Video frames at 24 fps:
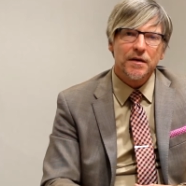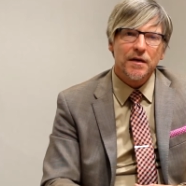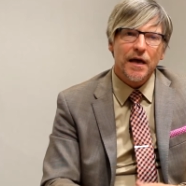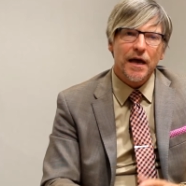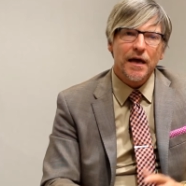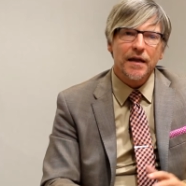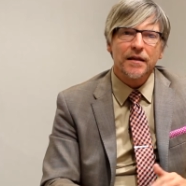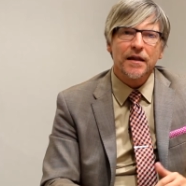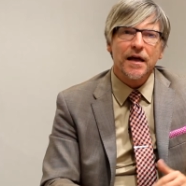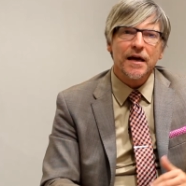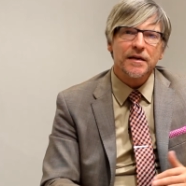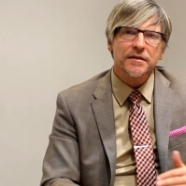
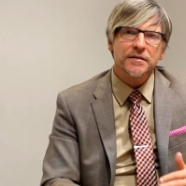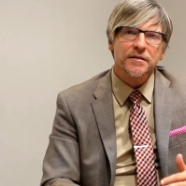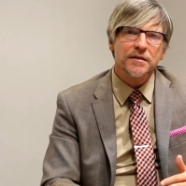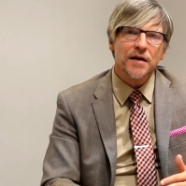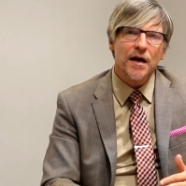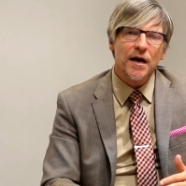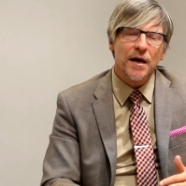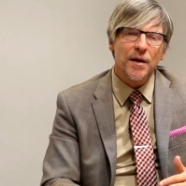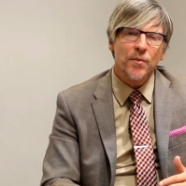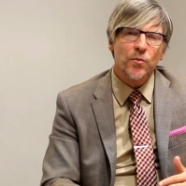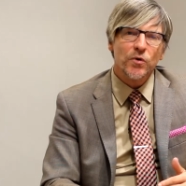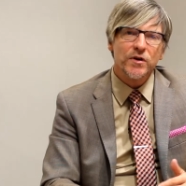And last
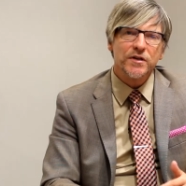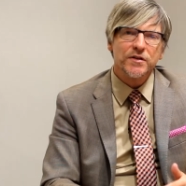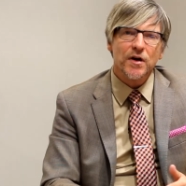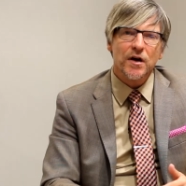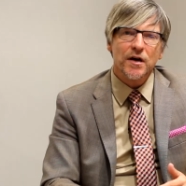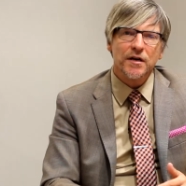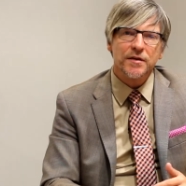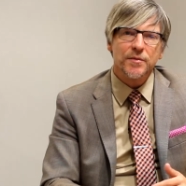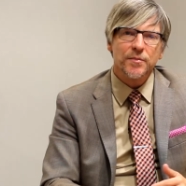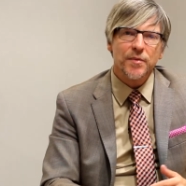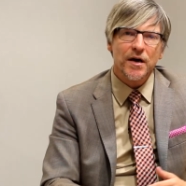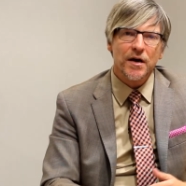time, we
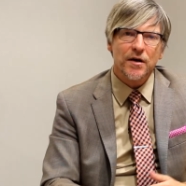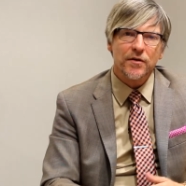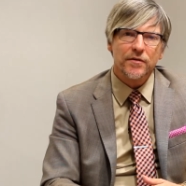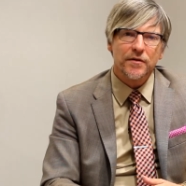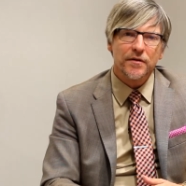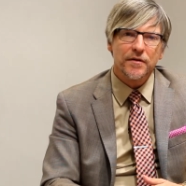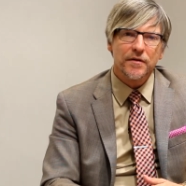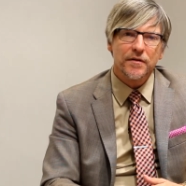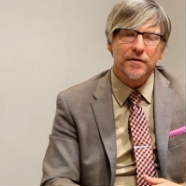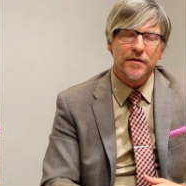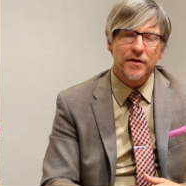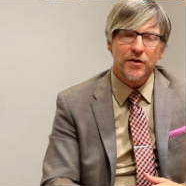talked about
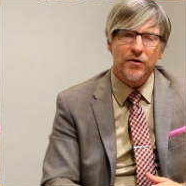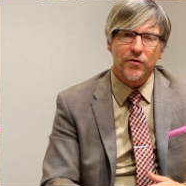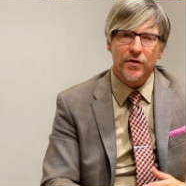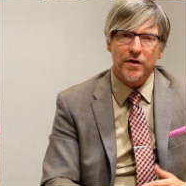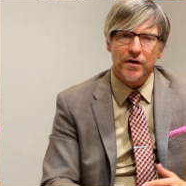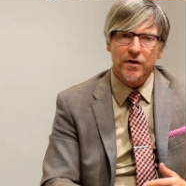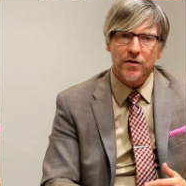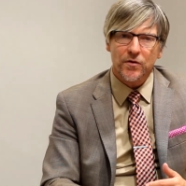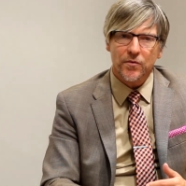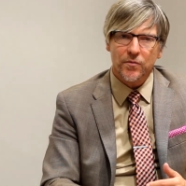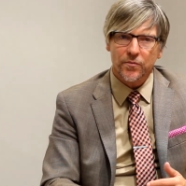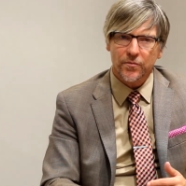the
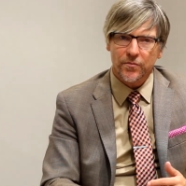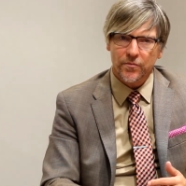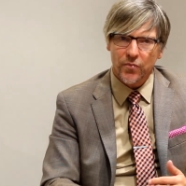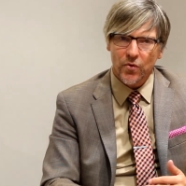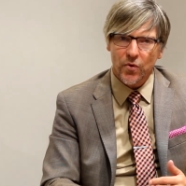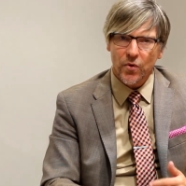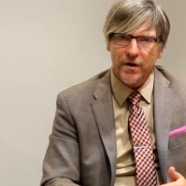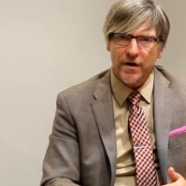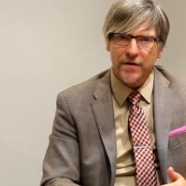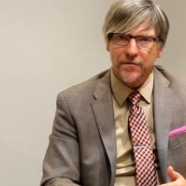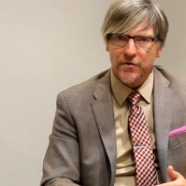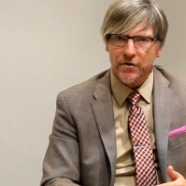critical
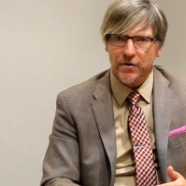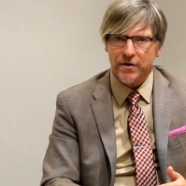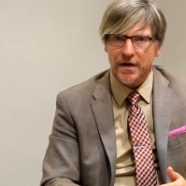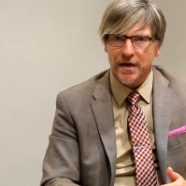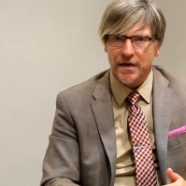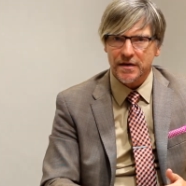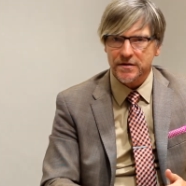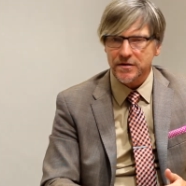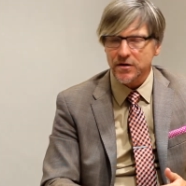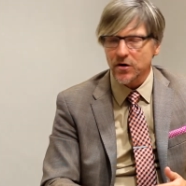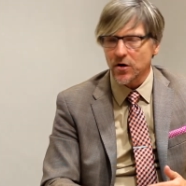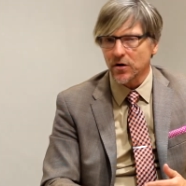point of your
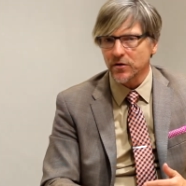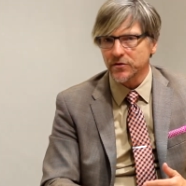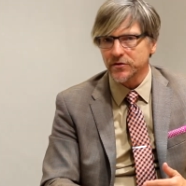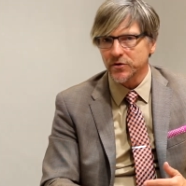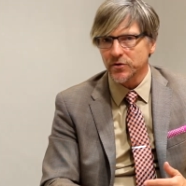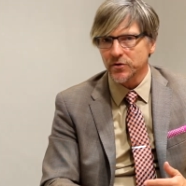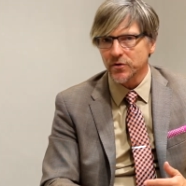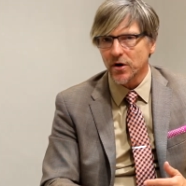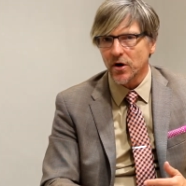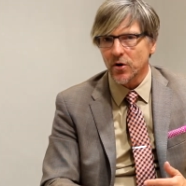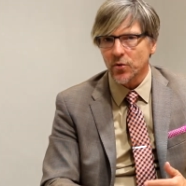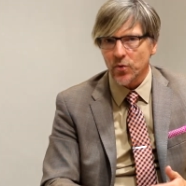case called
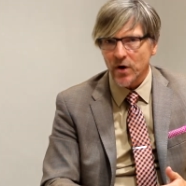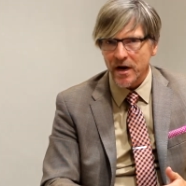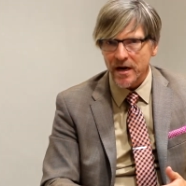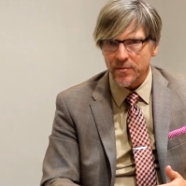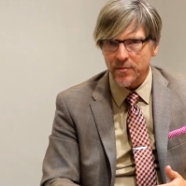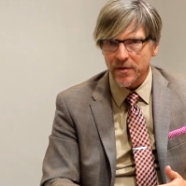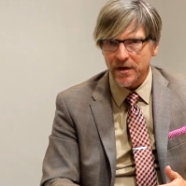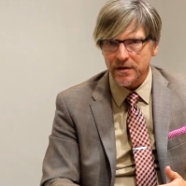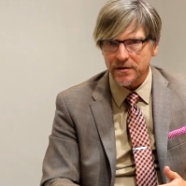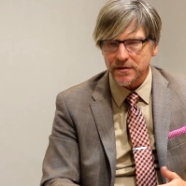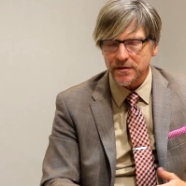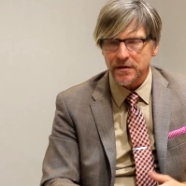your
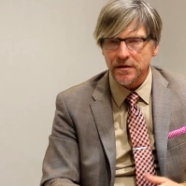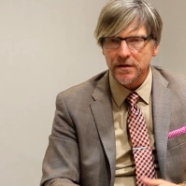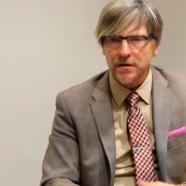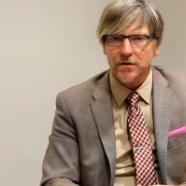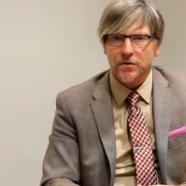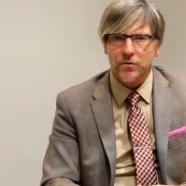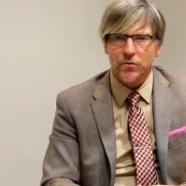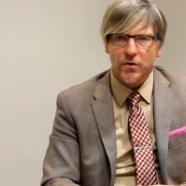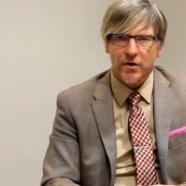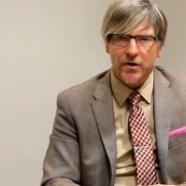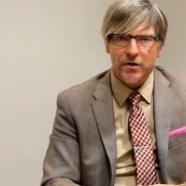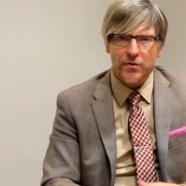arraignment,
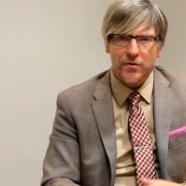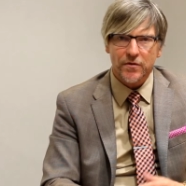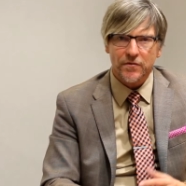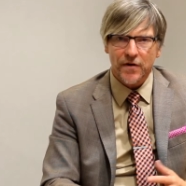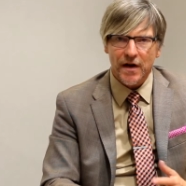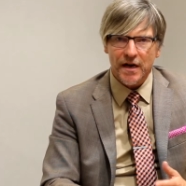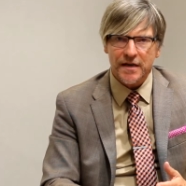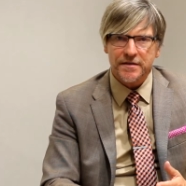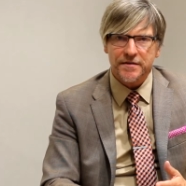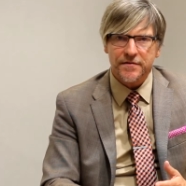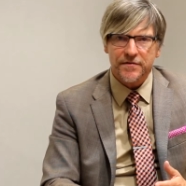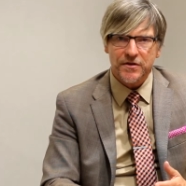where you're
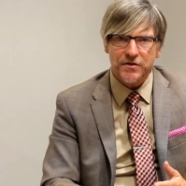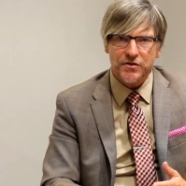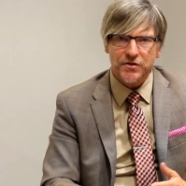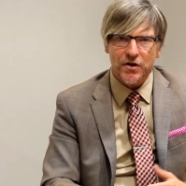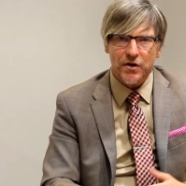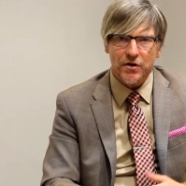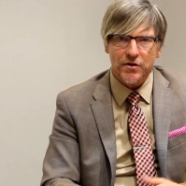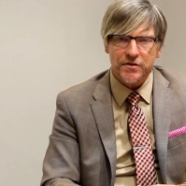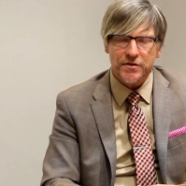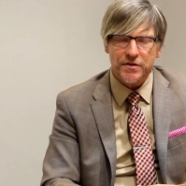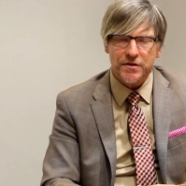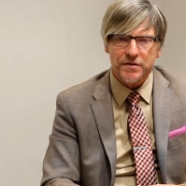advised of the
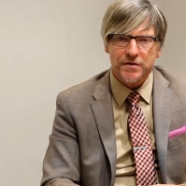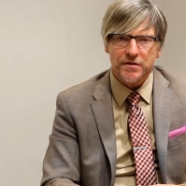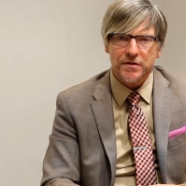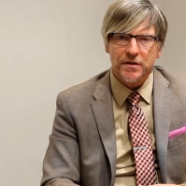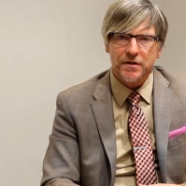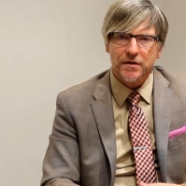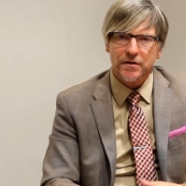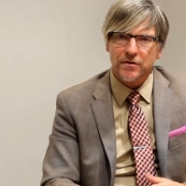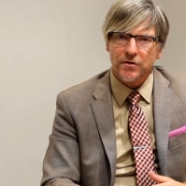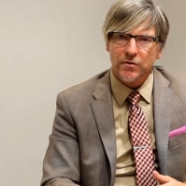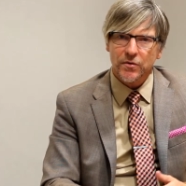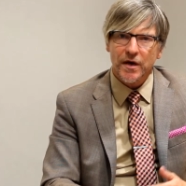charges,
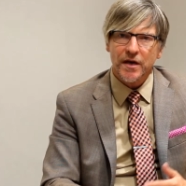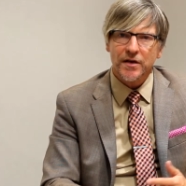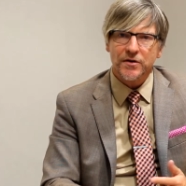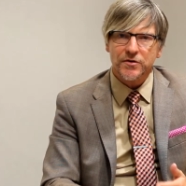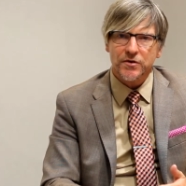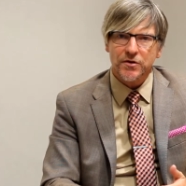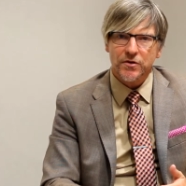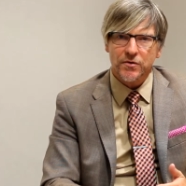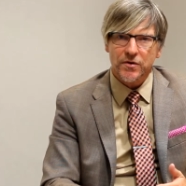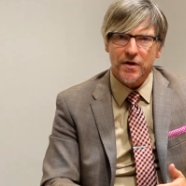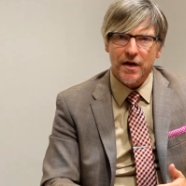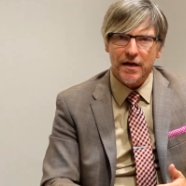you
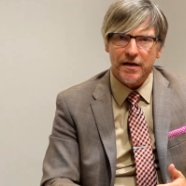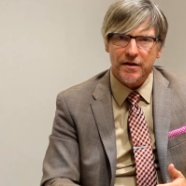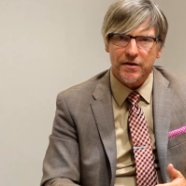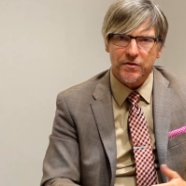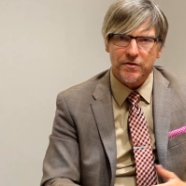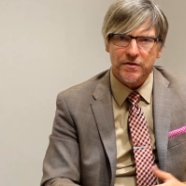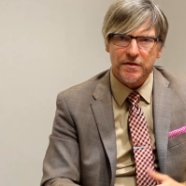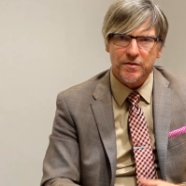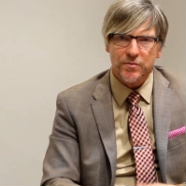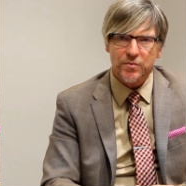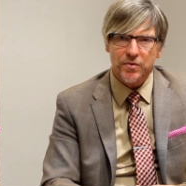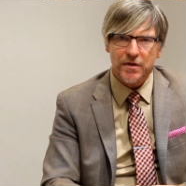enter your not
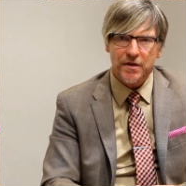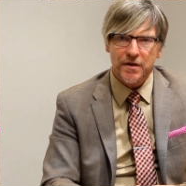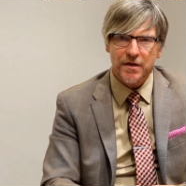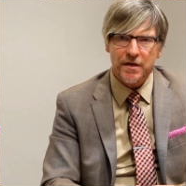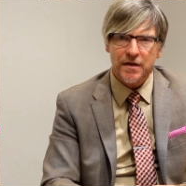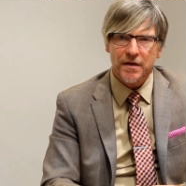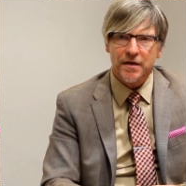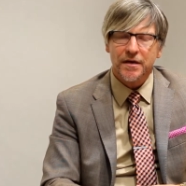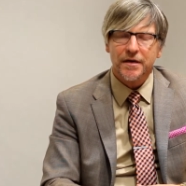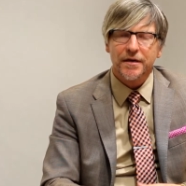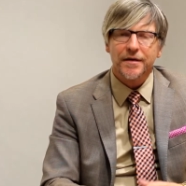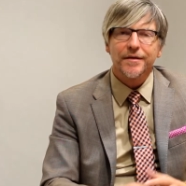guilty
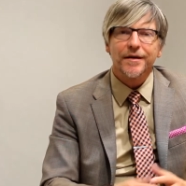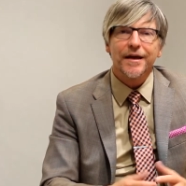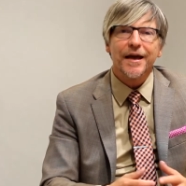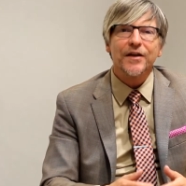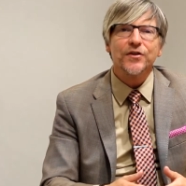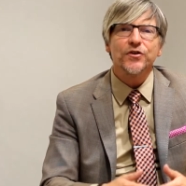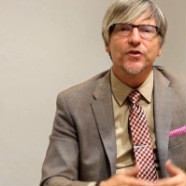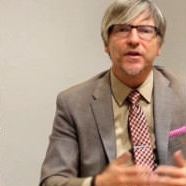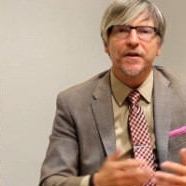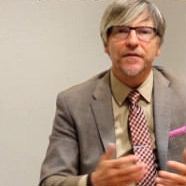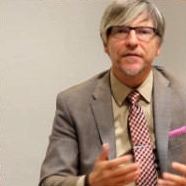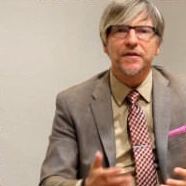plea,
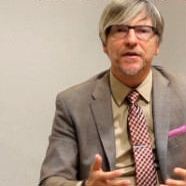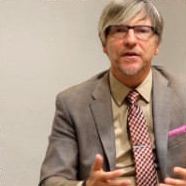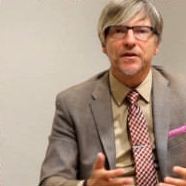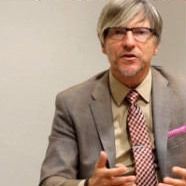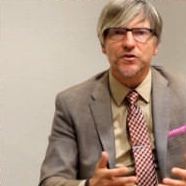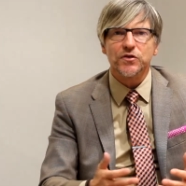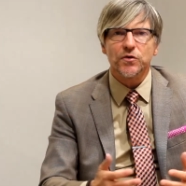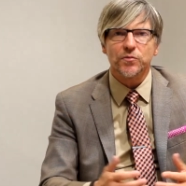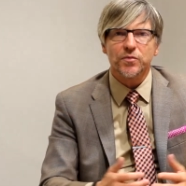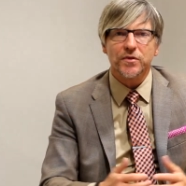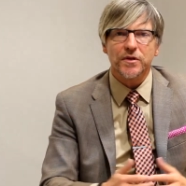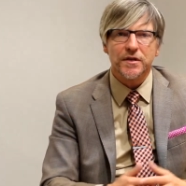and you get the
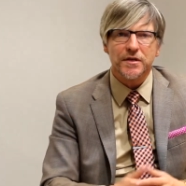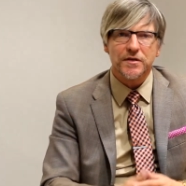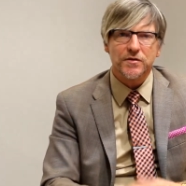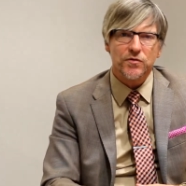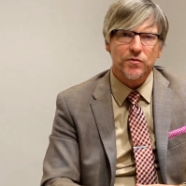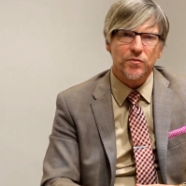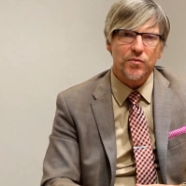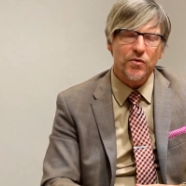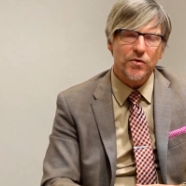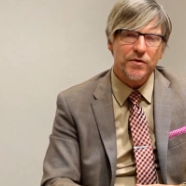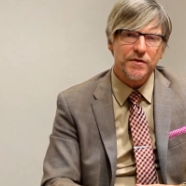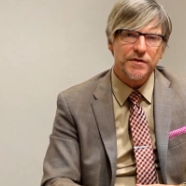initial police
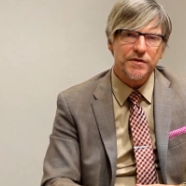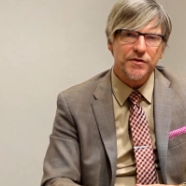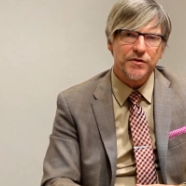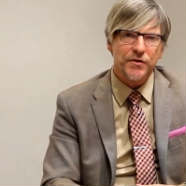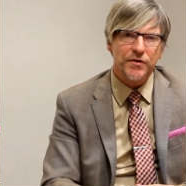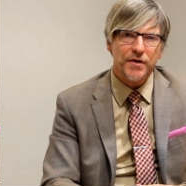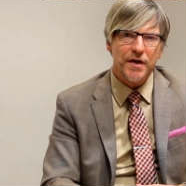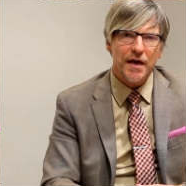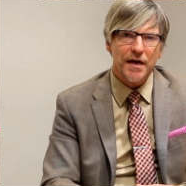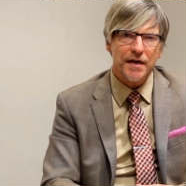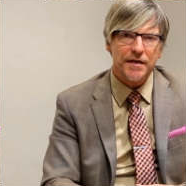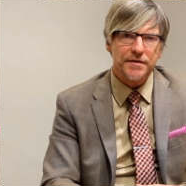reports in your
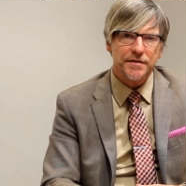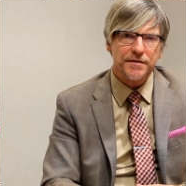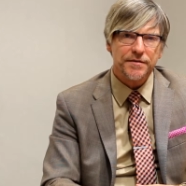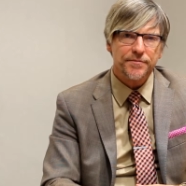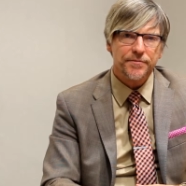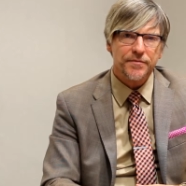case.